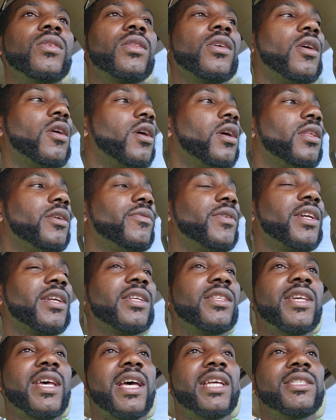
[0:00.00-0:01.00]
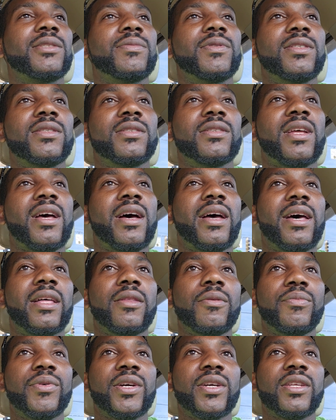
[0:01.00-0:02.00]
Harley rake attachment. I
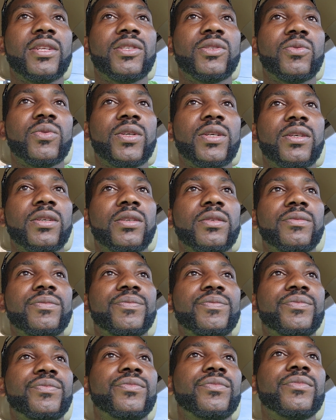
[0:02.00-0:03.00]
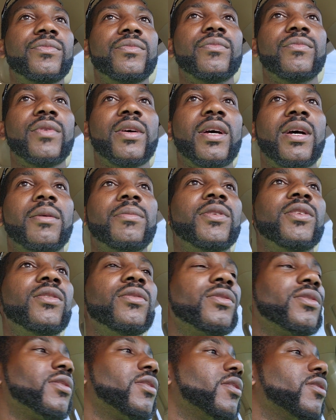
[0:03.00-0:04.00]
have the bucket as well, but I'll be
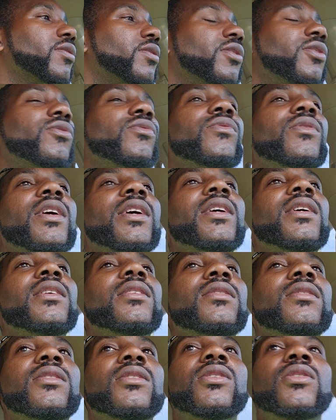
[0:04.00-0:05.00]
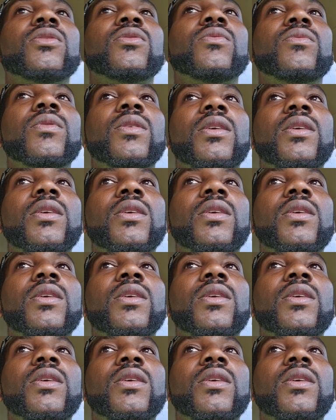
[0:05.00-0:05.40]
using those 2 things to